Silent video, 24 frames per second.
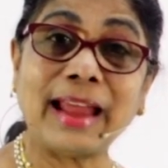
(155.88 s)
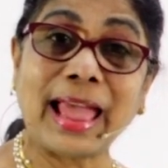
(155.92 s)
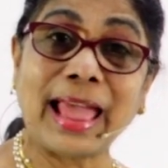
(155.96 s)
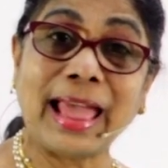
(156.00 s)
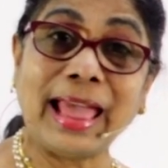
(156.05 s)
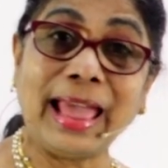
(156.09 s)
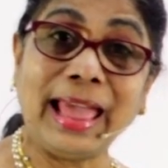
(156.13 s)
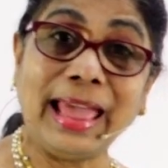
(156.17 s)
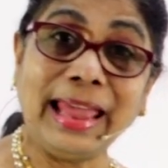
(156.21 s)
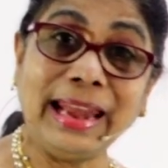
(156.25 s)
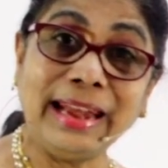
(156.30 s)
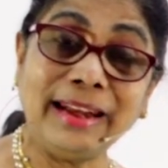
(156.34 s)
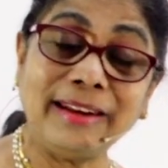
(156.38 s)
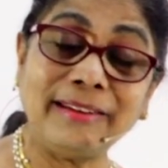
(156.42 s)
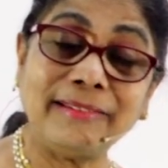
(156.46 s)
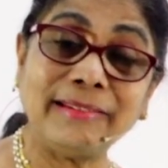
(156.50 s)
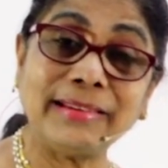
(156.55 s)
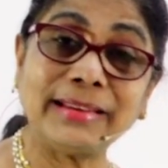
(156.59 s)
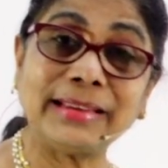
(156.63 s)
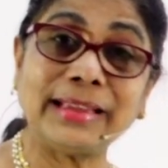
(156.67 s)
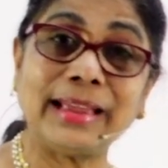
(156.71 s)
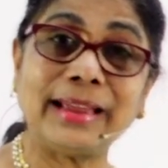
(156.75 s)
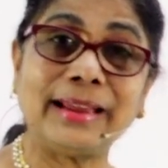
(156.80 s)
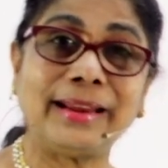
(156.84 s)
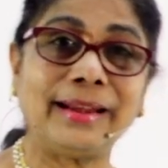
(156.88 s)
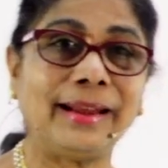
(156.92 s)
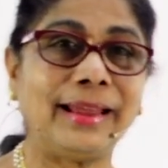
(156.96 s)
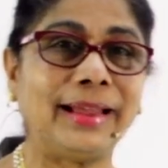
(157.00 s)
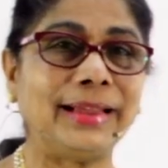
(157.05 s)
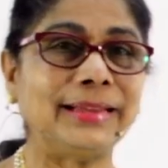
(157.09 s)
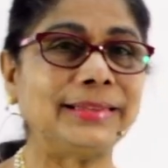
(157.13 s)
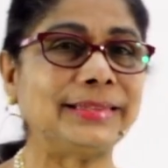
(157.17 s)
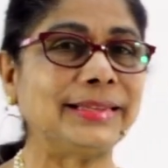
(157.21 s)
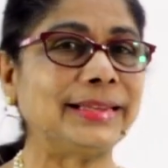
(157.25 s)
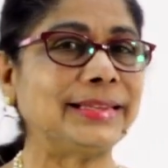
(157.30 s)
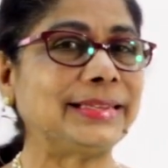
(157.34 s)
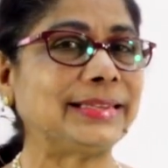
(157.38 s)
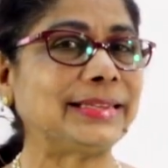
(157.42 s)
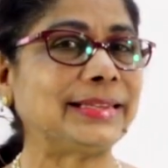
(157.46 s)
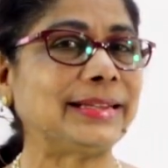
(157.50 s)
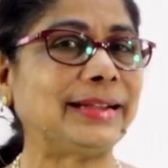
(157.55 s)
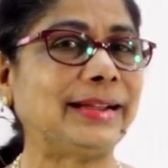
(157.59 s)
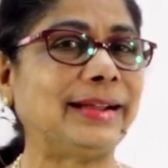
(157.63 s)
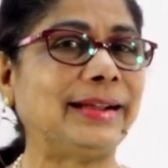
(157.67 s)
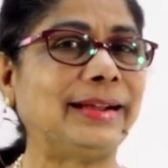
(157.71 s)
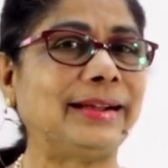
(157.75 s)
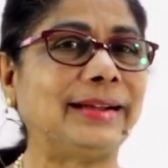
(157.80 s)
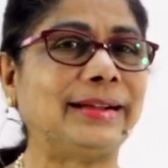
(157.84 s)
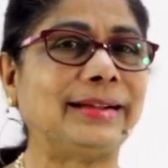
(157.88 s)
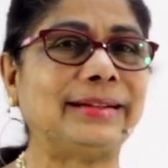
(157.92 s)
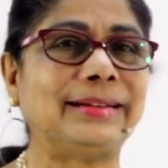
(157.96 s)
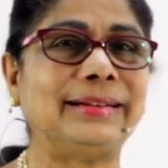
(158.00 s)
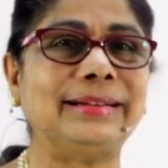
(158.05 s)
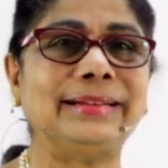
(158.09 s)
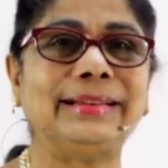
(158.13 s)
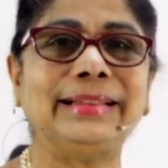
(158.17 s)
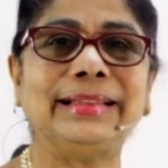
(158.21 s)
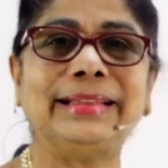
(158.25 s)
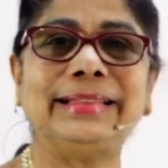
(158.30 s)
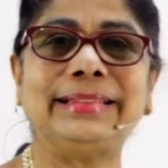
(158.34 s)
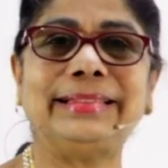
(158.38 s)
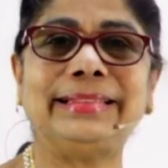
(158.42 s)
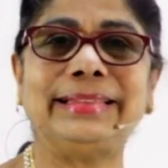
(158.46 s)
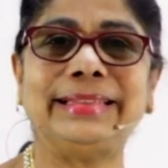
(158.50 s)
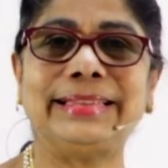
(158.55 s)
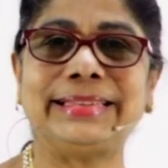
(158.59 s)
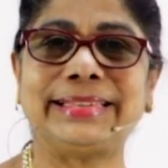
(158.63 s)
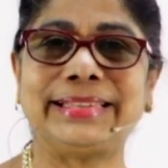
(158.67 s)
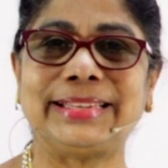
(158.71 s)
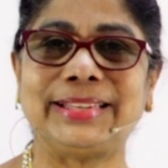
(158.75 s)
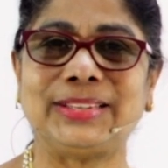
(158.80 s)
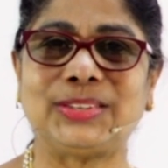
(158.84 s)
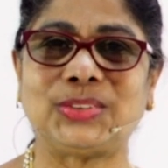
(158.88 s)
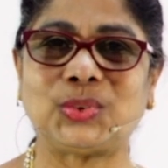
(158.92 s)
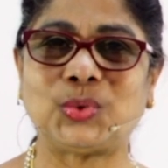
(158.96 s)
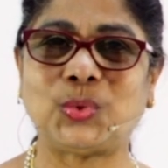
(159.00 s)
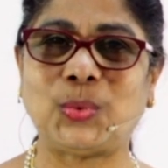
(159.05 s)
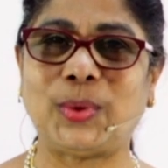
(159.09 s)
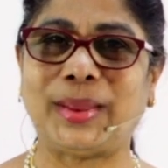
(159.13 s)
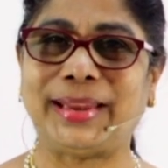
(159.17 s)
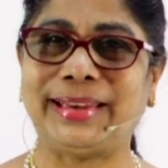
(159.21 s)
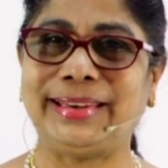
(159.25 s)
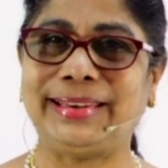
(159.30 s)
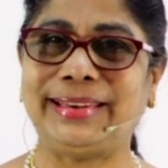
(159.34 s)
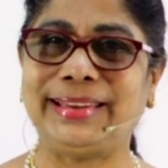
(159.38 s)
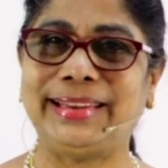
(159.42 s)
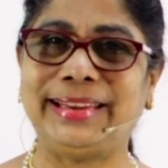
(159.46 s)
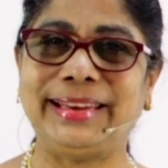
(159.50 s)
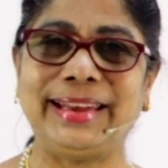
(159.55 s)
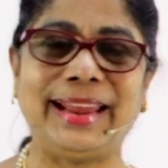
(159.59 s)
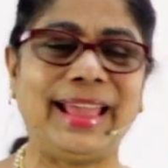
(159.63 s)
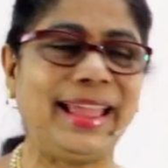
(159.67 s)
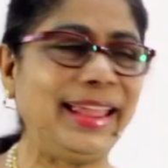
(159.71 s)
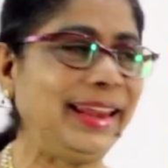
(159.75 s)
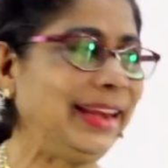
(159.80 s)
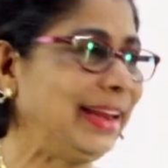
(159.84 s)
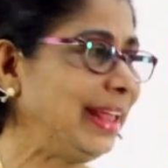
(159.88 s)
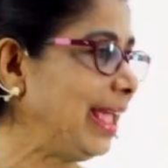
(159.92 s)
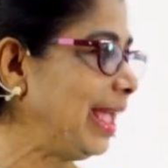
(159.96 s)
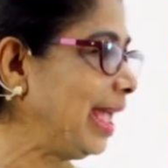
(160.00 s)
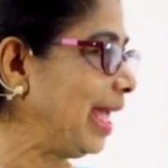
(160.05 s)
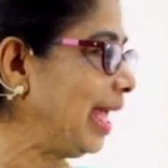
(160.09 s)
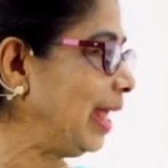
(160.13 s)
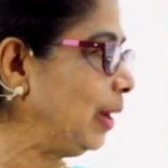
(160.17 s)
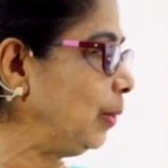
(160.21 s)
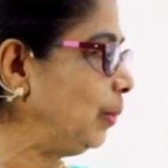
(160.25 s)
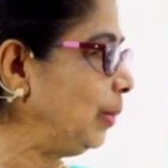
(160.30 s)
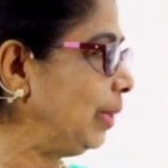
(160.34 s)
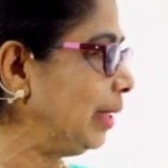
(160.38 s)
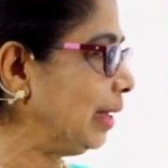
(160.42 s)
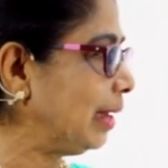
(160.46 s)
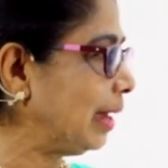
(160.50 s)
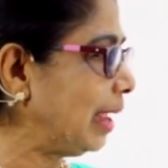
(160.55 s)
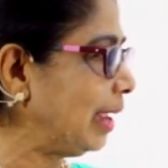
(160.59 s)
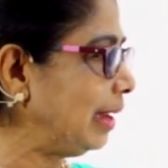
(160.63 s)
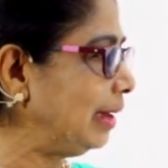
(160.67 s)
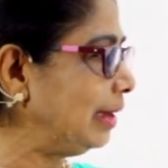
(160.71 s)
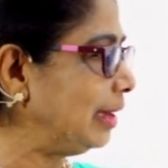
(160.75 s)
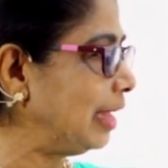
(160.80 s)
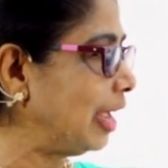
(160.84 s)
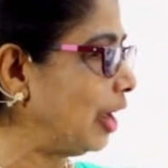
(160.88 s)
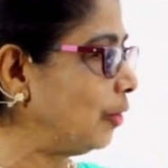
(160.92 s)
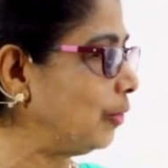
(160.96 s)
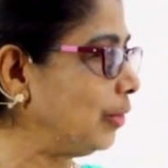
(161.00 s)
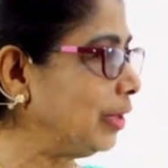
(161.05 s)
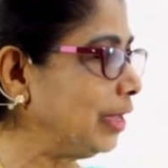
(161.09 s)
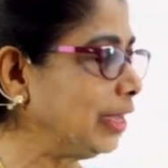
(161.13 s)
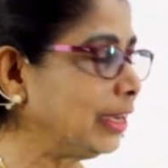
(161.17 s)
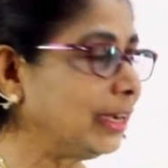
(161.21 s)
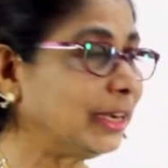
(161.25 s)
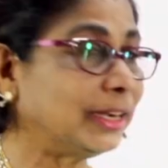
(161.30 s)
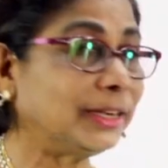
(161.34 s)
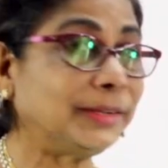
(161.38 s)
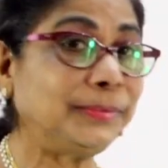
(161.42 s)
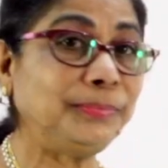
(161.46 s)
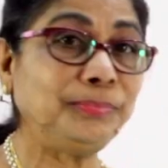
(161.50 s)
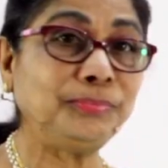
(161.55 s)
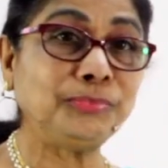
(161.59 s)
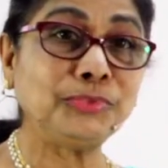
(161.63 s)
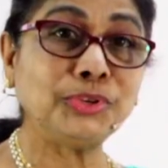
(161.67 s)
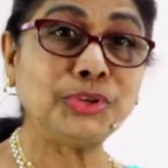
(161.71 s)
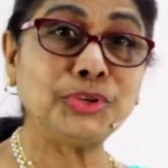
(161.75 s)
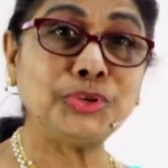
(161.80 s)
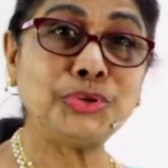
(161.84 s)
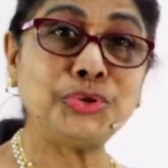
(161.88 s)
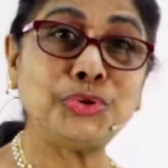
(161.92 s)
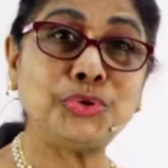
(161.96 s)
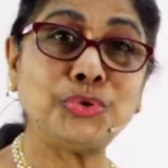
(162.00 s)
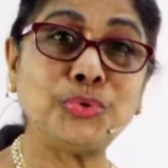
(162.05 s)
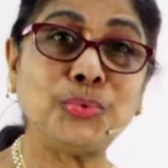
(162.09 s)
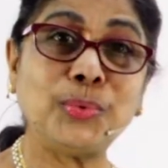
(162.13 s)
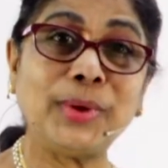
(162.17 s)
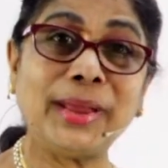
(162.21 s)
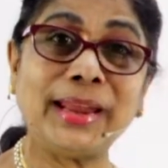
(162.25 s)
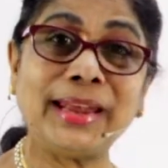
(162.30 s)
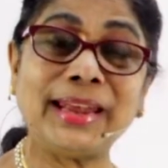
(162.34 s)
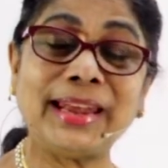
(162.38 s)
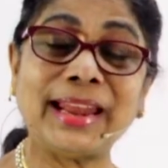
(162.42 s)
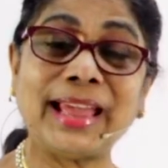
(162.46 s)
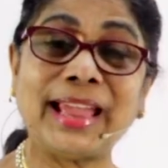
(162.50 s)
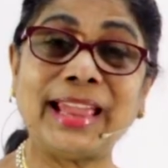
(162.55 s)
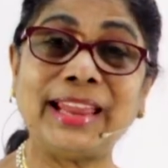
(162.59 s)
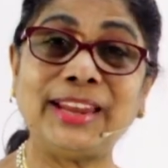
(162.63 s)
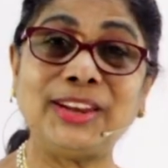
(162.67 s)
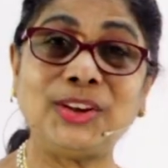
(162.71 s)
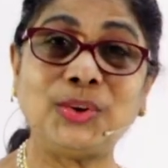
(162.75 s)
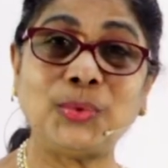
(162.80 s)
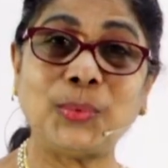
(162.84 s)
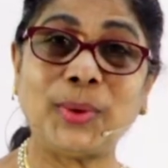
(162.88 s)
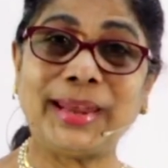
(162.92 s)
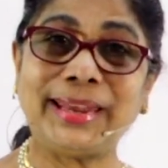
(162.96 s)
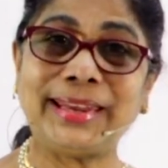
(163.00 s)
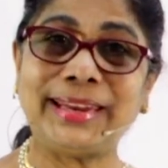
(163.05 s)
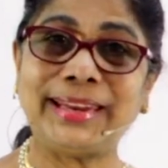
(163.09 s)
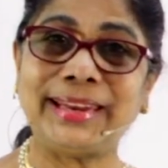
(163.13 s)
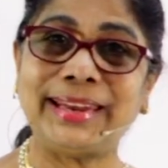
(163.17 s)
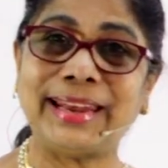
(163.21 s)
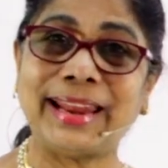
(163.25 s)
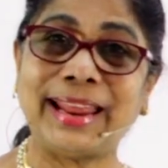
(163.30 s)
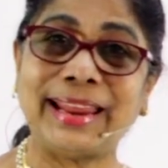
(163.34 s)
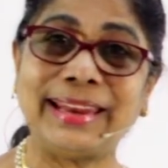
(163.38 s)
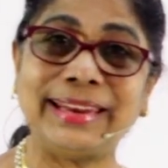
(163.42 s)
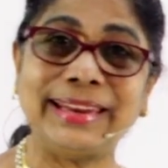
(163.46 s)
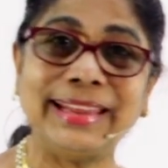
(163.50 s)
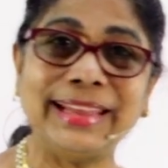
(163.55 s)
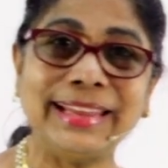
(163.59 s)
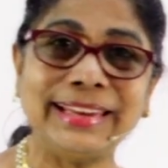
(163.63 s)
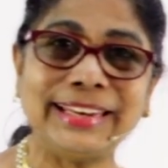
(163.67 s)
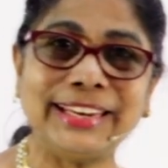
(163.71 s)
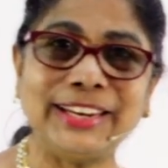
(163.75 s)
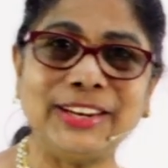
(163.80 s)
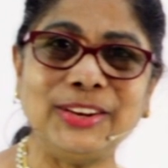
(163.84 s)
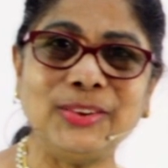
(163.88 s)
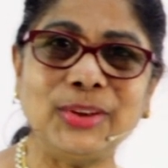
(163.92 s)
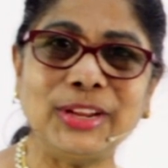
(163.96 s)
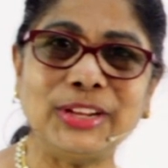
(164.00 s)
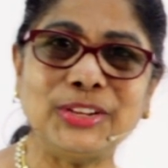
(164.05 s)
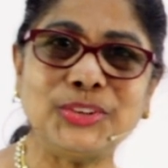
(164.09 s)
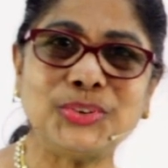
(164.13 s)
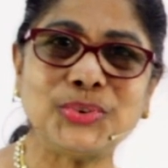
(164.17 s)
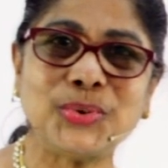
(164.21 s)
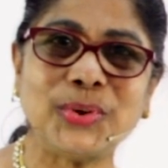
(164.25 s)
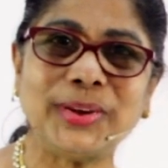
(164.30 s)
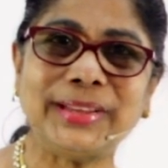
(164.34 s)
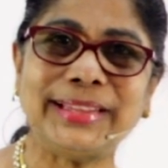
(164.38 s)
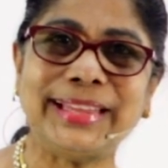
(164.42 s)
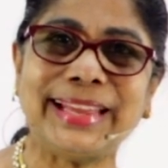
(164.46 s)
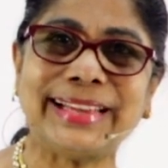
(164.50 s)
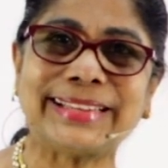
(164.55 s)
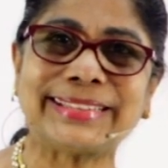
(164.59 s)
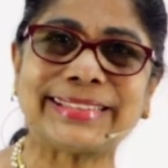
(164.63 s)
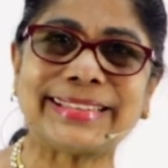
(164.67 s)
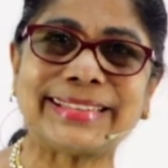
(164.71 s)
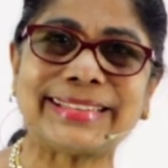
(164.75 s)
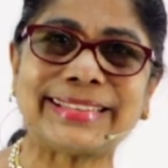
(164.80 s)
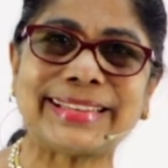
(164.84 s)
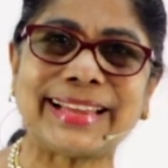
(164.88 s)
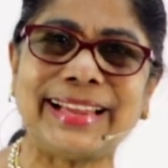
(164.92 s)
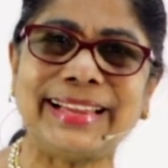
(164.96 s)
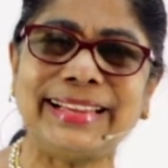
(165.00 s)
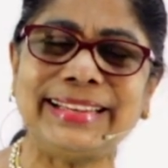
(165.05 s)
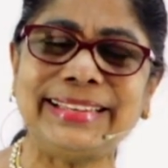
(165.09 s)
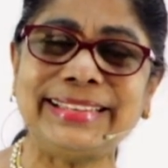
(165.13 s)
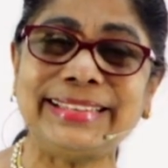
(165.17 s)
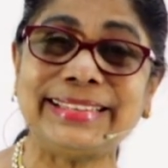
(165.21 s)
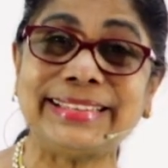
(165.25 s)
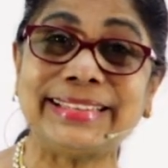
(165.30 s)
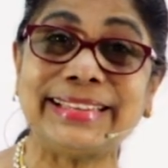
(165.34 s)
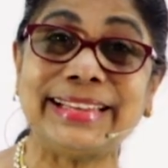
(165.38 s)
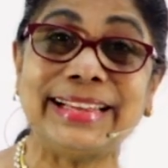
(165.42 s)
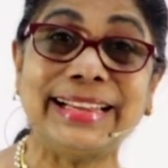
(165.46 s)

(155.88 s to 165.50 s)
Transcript: and recognize and say, ah, this is twenty-nine. And we write down here, two and nine, twenty-nine. Did you enjoy the exercise?